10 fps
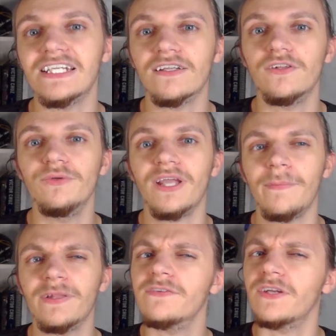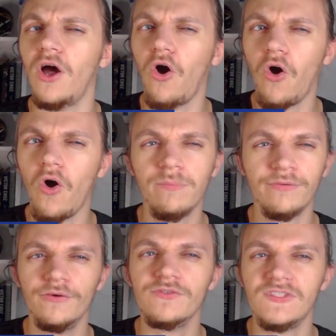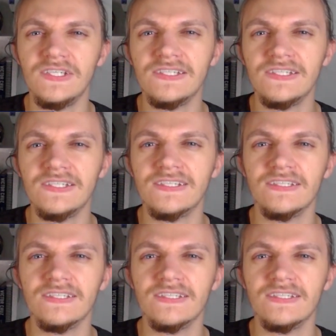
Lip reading: including, I believe, an all-pro season